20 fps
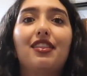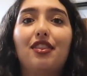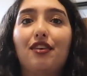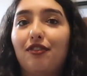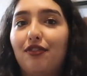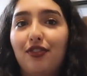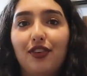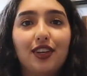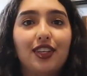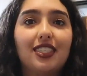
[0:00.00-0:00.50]
the
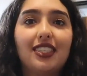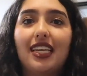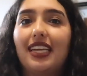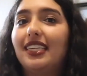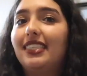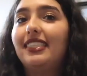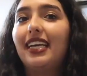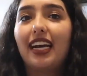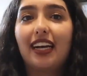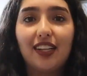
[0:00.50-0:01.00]
first,
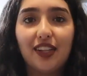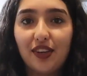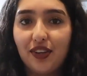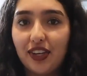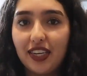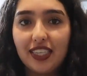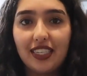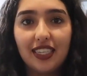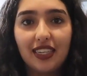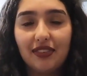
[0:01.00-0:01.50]
like,
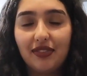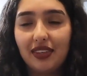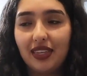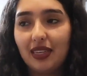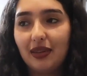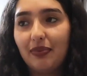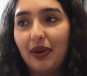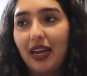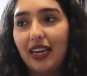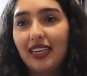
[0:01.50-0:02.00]
declaration of
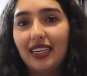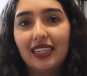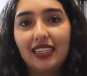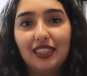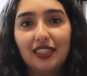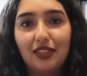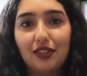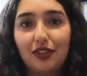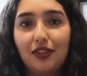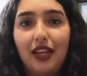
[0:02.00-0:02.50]

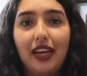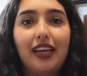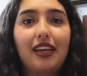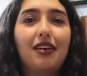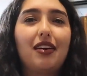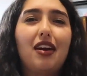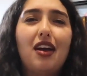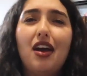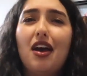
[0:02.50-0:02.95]
independence, or, like,